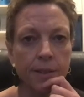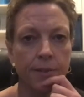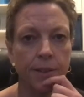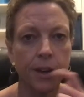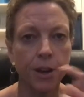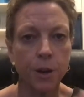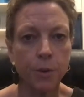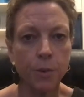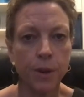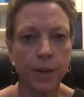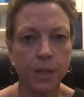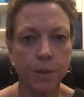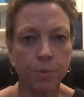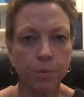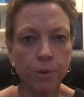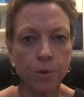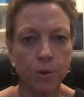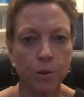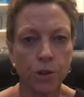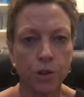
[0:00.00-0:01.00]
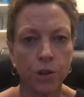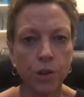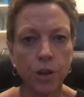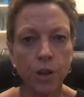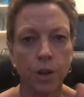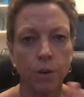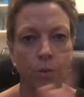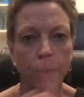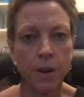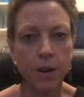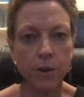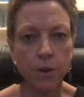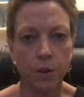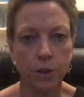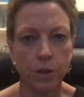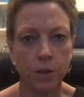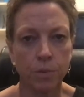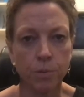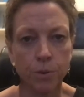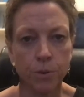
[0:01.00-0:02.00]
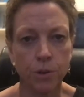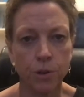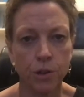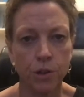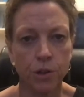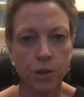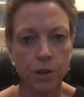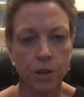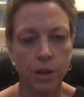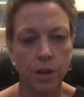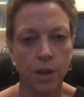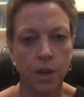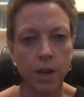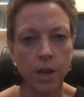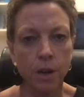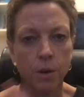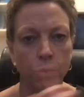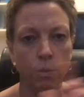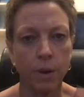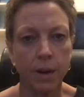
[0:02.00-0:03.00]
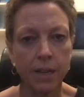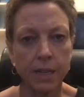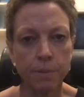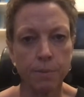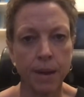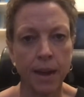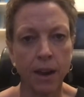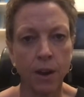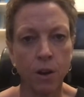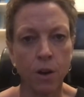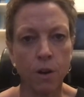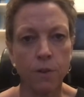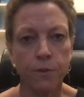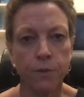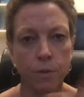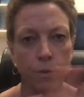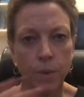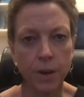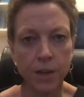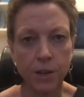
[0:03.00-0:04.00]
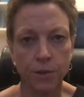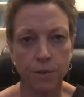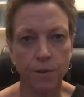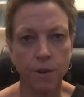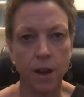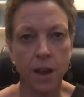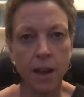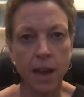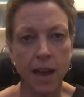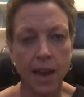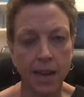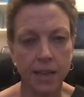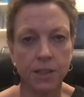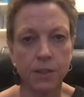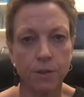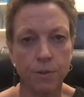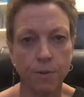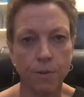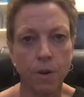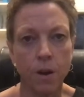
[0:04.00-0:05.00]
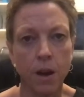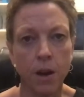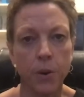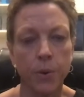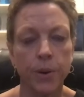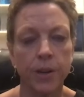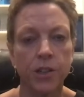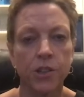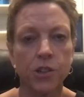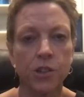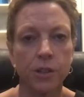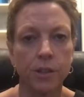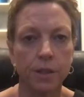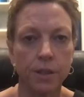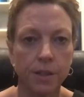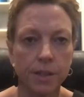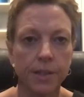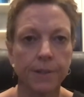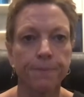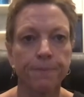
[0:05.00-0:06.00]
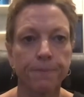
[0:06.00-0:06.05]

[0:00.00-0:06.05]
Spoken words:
They know when to push, when not to push, when to back off, and when to ask the right questions.